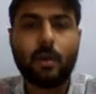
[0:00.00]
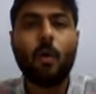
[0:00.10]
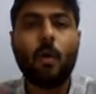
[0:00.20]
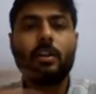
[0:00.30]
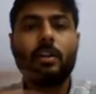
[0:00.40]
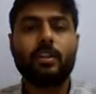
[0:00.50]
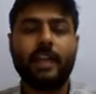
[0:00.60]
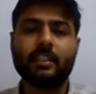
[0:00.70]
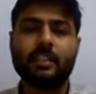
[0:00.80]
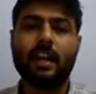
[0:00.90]
all
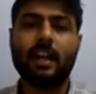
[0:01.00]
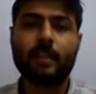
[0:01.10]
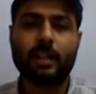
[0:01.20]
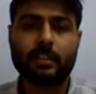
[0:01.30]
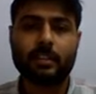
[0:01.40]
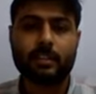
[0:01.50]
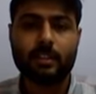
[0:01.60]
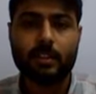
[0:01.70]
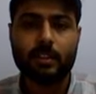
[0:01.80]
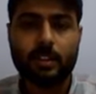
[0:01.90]
things around us,
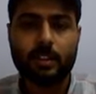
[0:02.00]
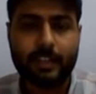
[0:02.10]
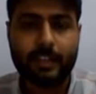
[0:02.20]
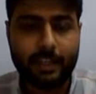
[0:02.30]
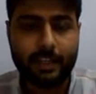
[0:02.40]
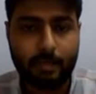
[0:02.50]
it